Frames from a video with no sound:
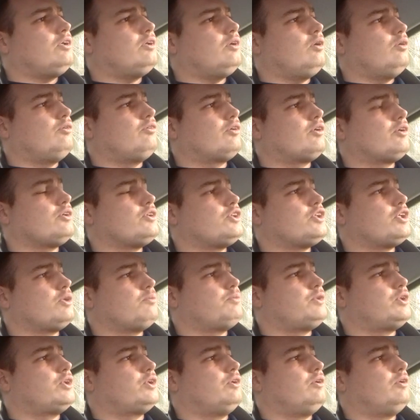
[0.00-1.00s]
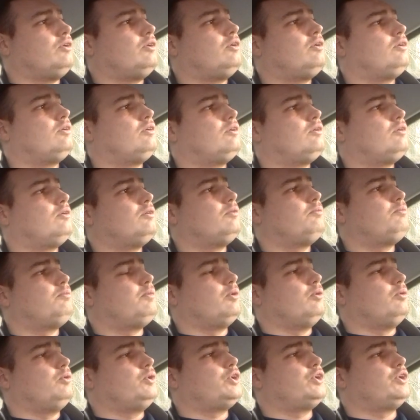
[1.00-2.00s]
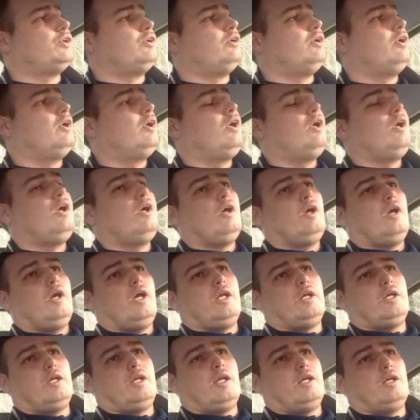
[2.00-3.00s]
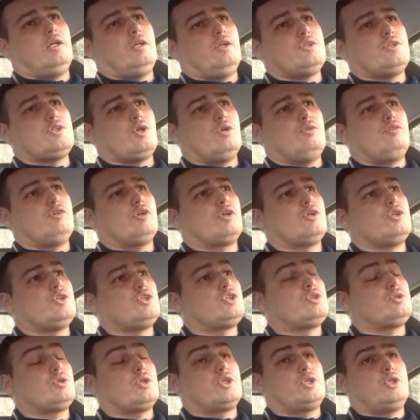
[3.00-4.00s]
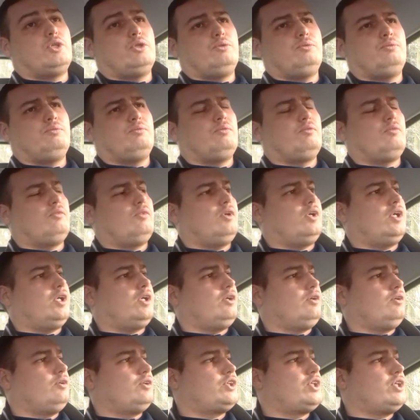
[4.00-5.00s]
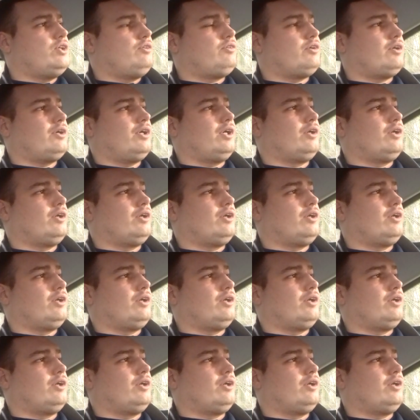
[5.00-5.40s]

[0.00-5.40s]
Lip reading: Overconsumption, pollution. In the Netherlands, overconstruction. You see very